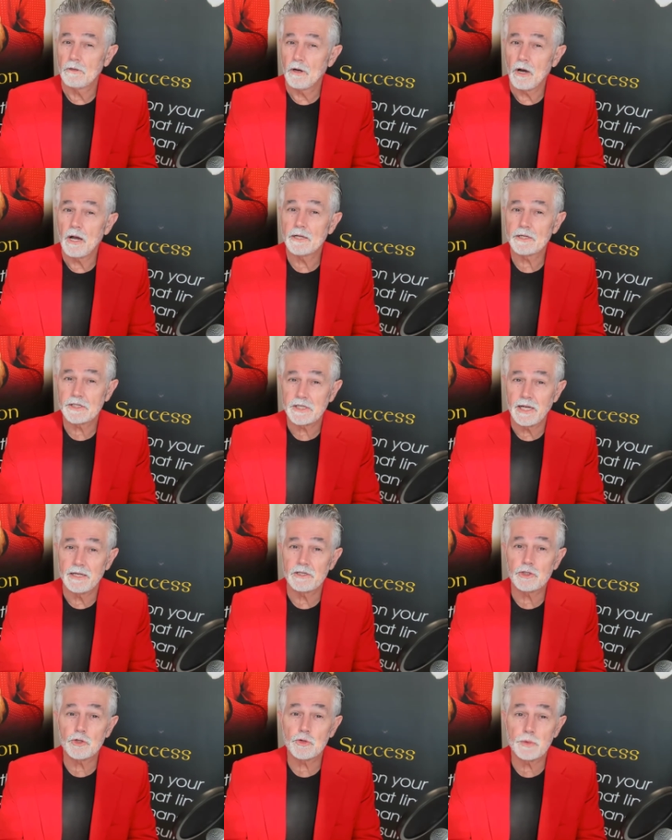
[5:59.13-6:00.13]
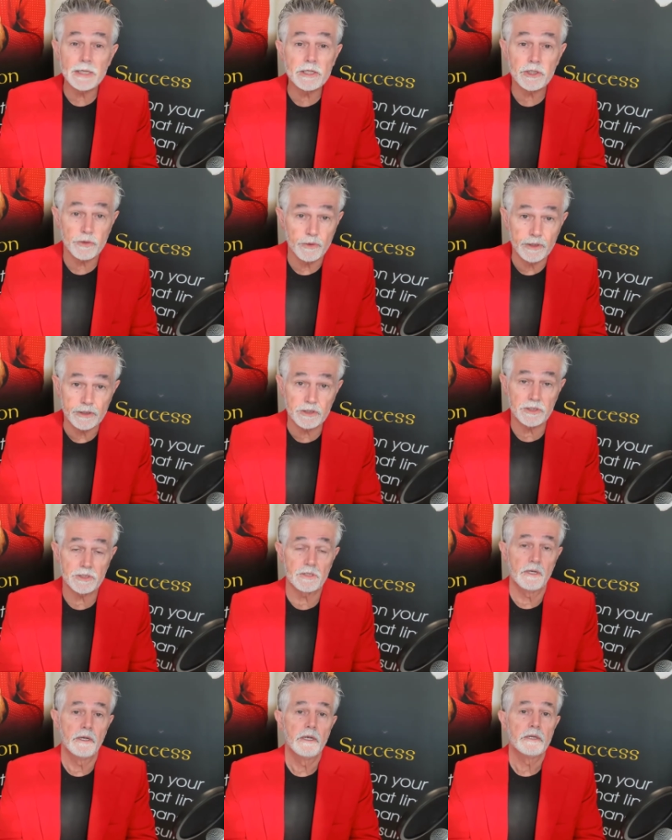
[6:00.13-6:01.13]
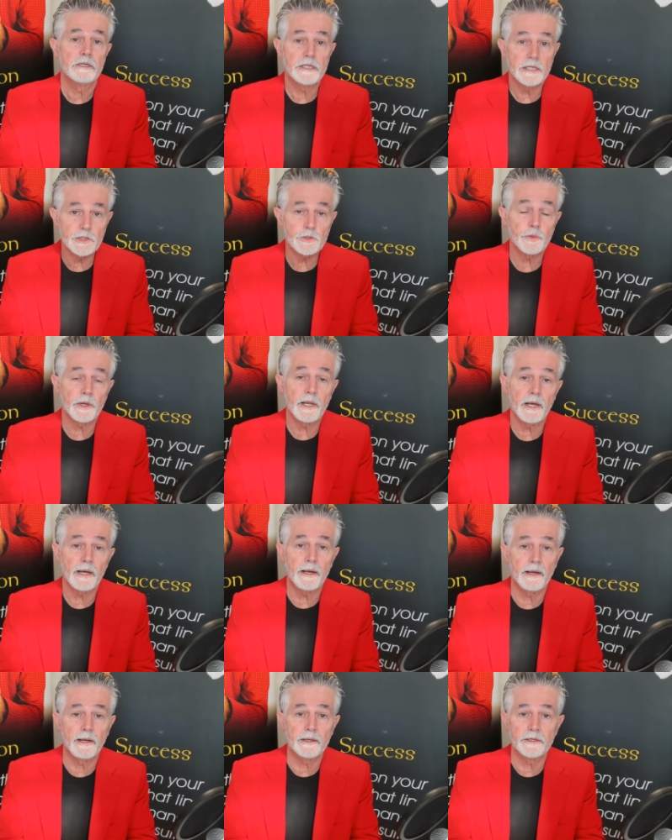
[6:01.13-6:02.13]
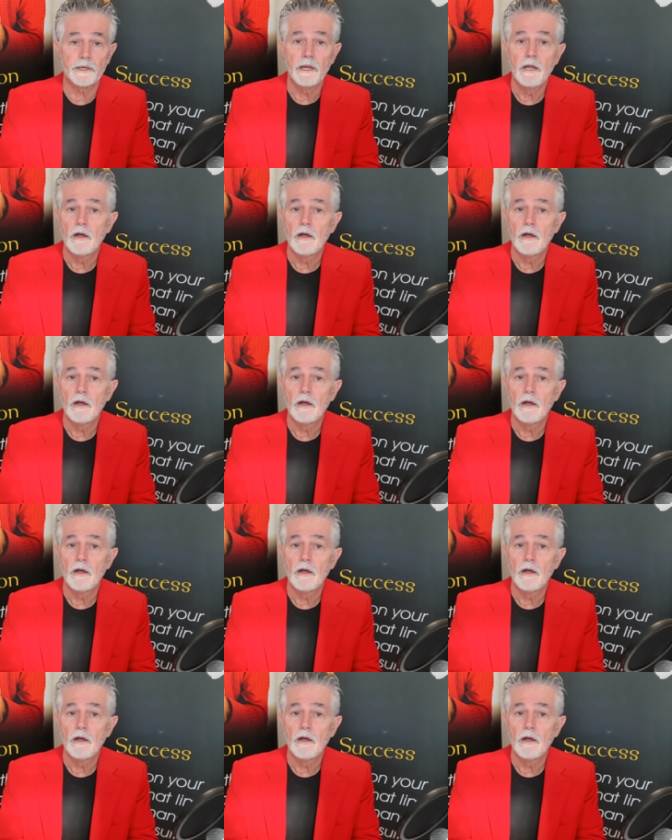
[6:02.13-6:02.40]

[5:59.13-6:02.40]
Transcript: I say, treacherous disregard